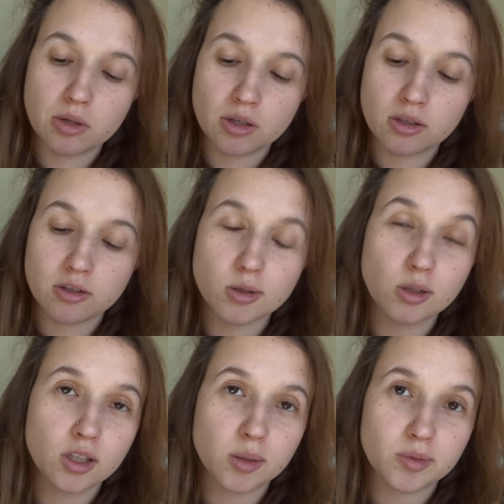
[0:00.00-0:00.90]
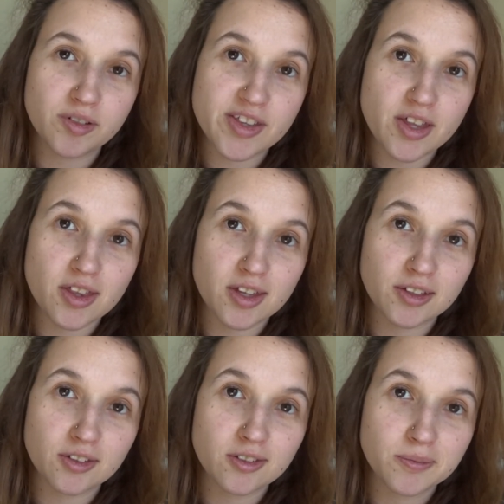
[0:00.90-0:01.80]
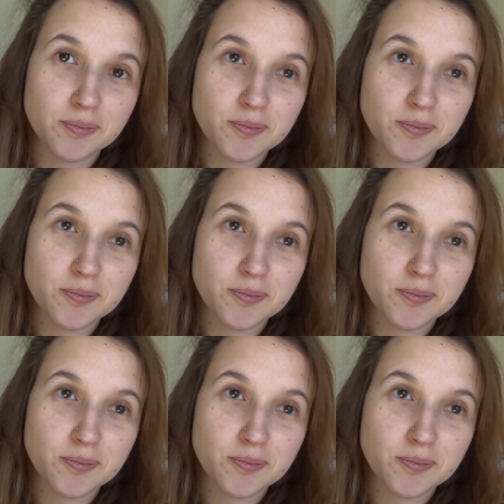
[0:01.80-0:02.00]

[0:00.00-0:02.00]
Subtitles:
worth it? So I got a couple of other things.